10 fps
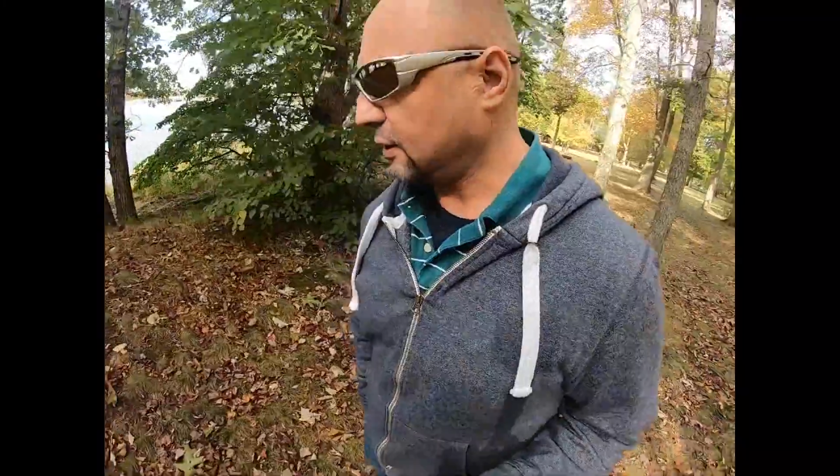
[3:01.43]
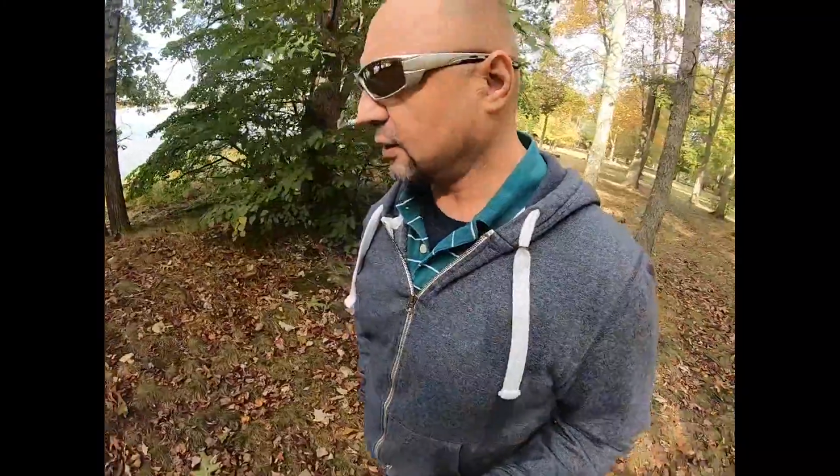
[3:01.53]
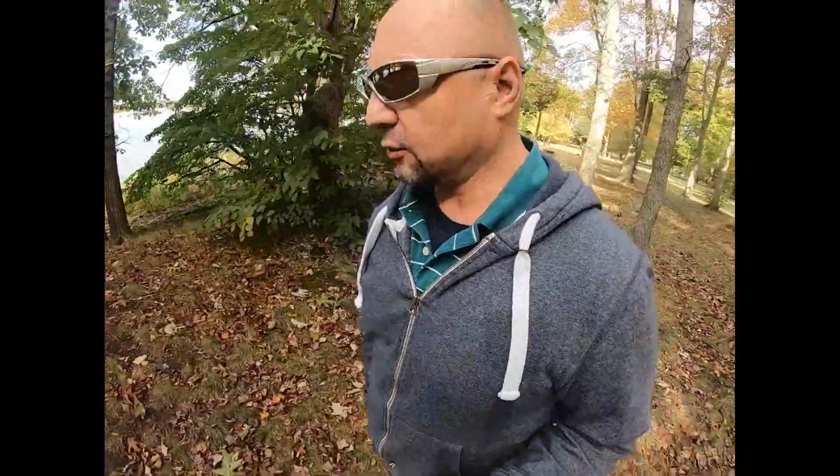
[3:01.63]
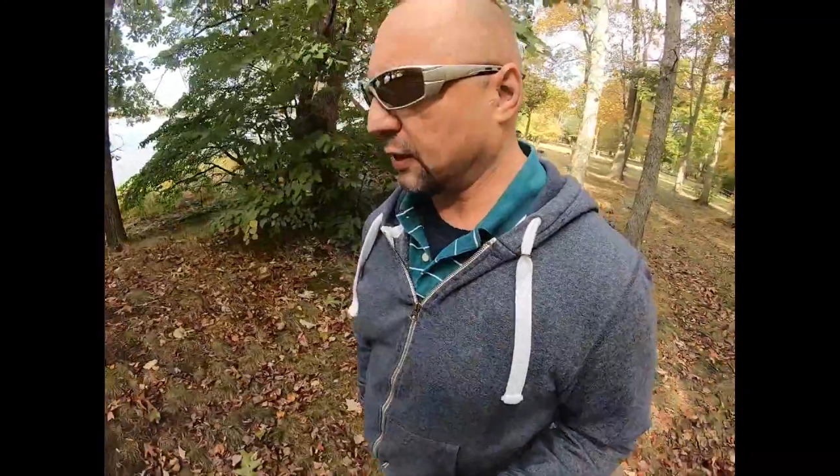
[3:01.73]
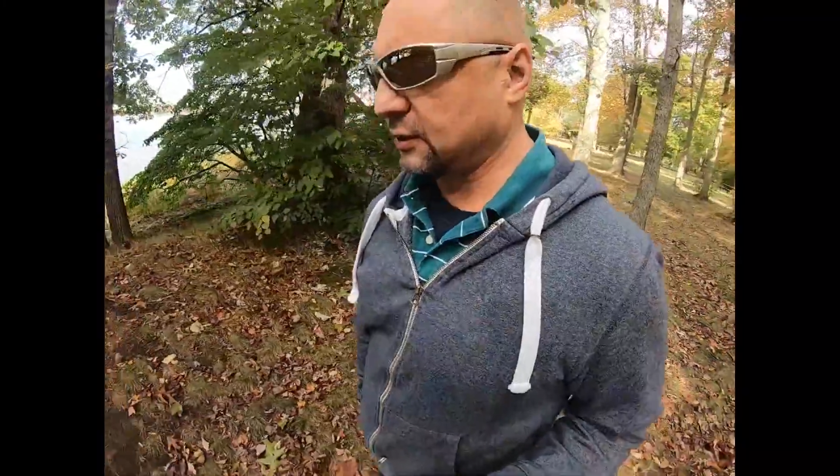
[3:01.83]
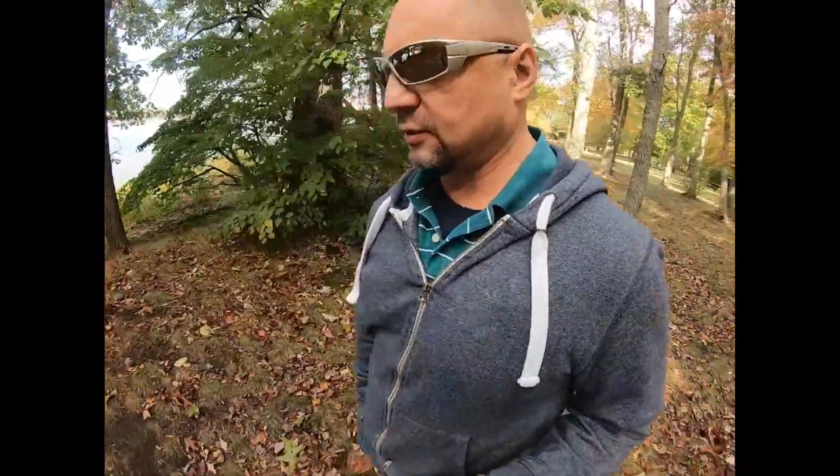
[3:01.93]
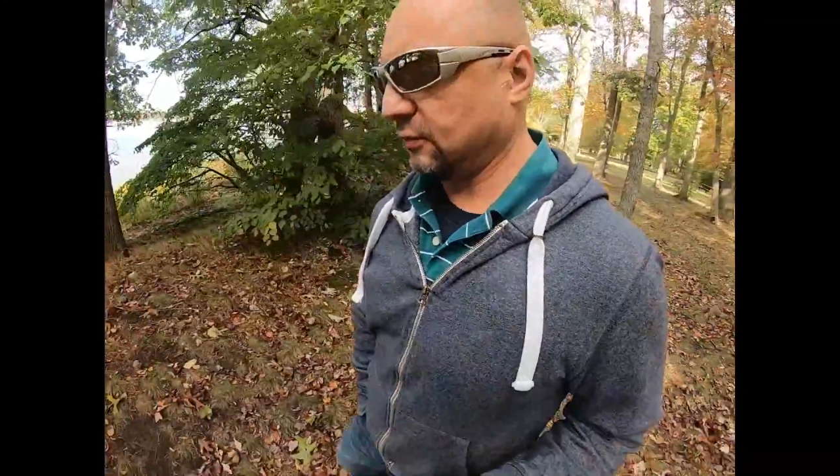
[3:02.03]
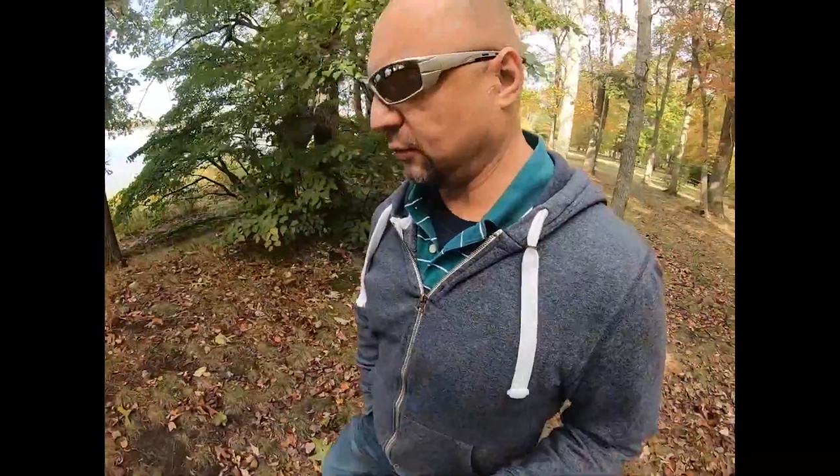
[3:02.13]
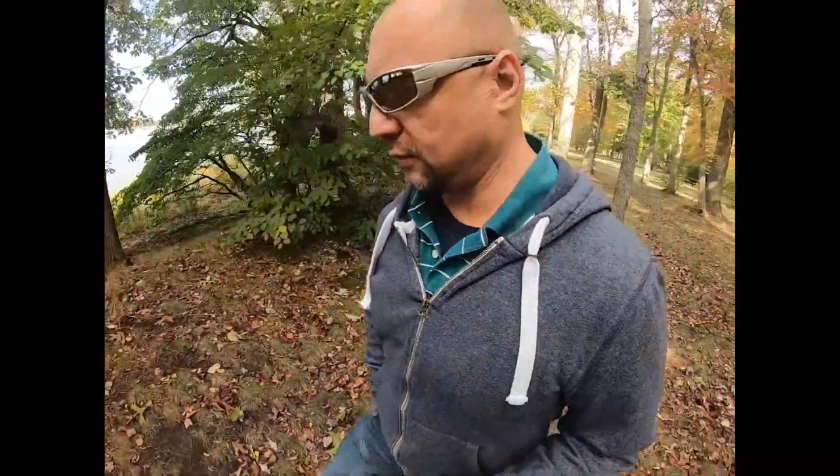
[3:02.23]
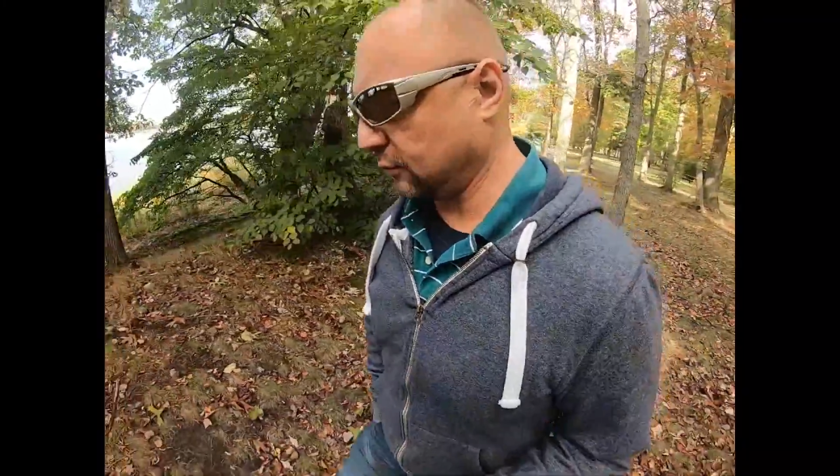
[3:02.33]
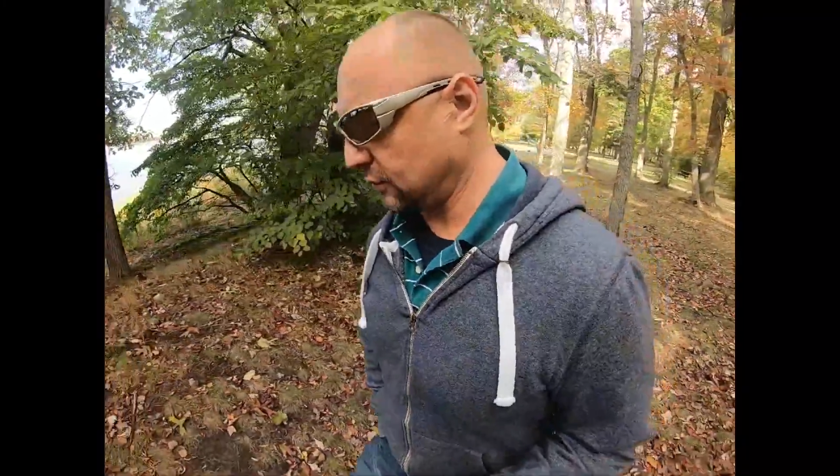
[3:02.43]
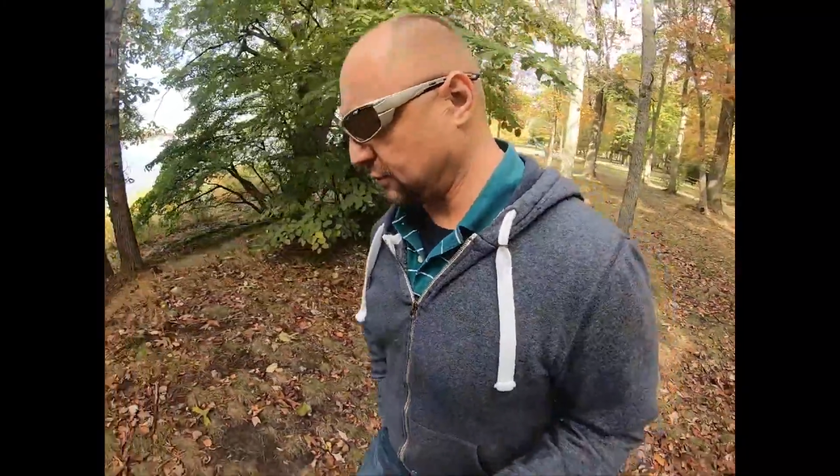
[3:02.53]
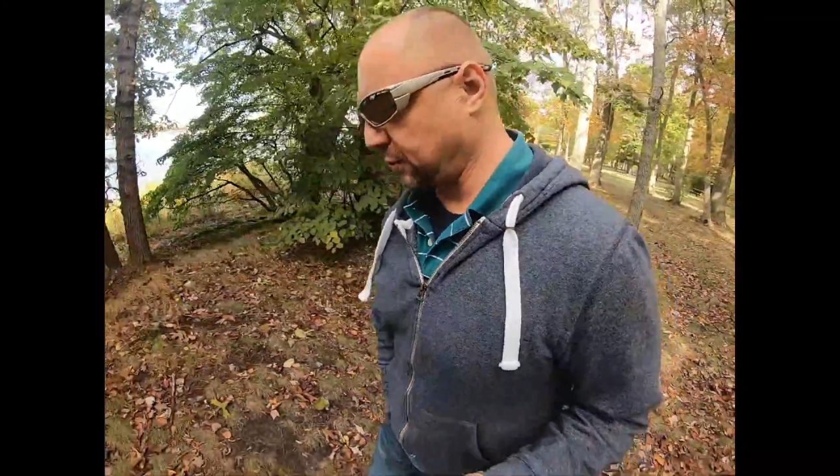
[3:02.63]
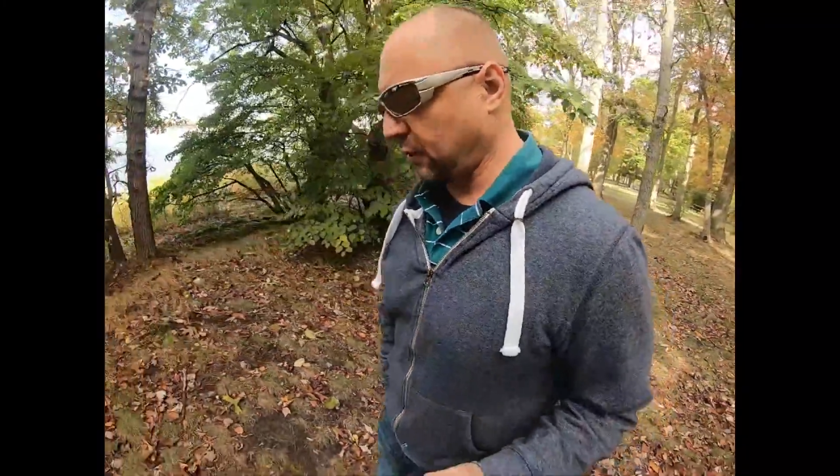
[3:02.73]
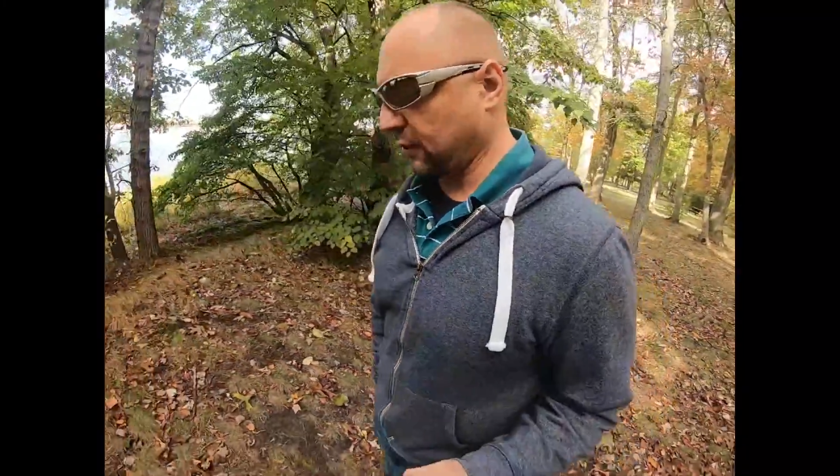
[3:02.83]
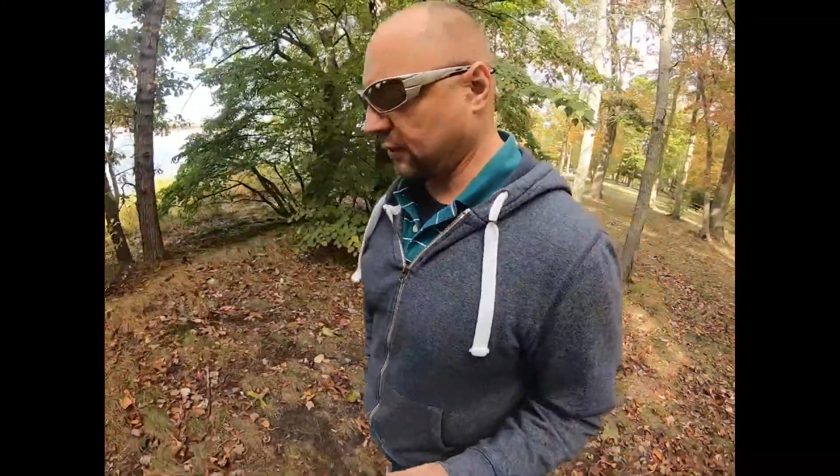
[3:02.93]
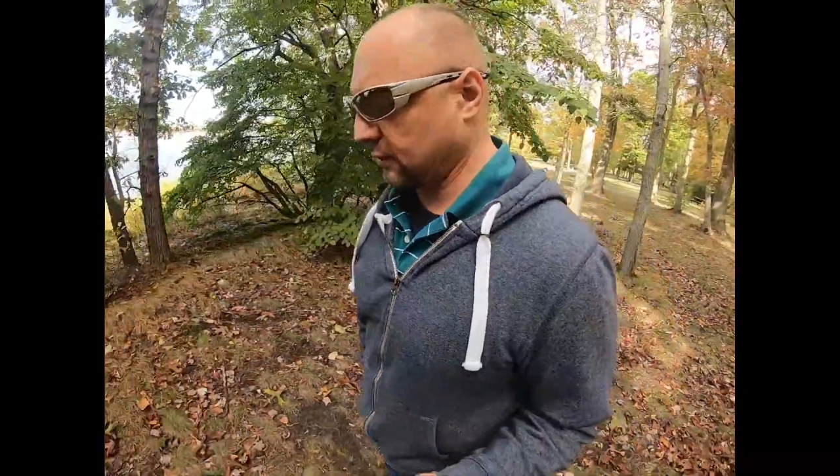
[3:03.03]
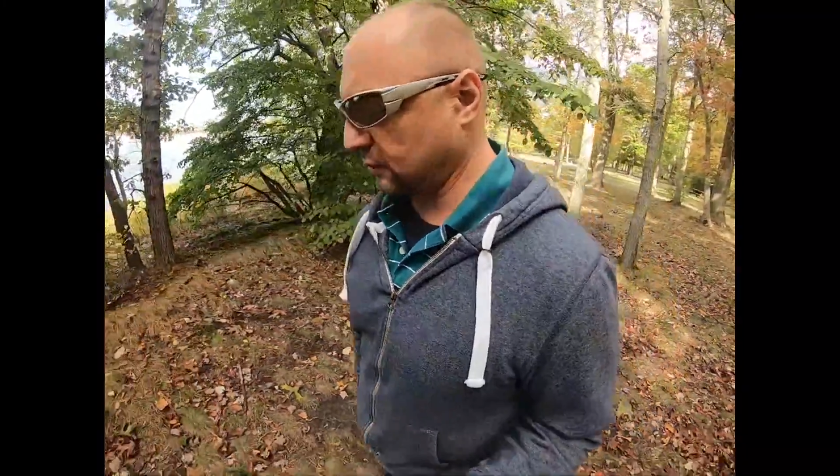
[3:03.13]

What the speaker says: aggressive when responding